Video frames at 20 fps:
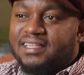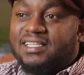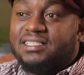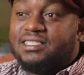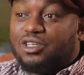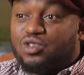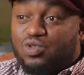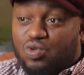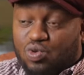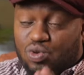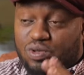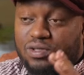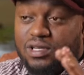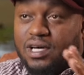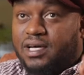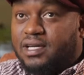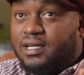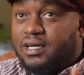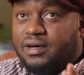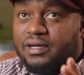And this is a school
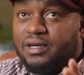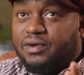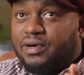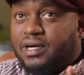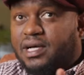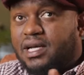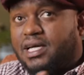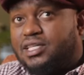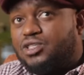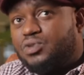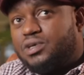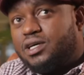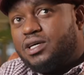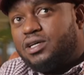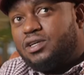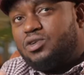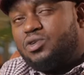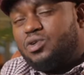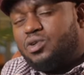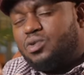that in our class, we
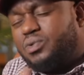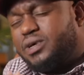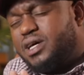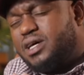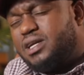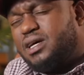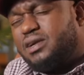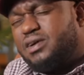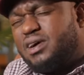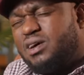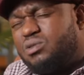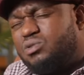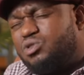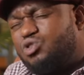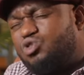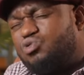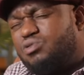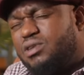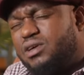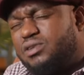had
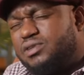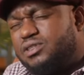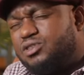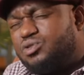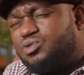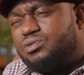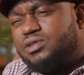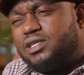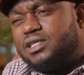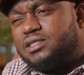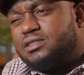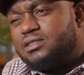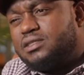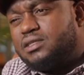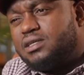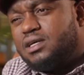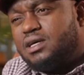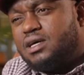around 200 students.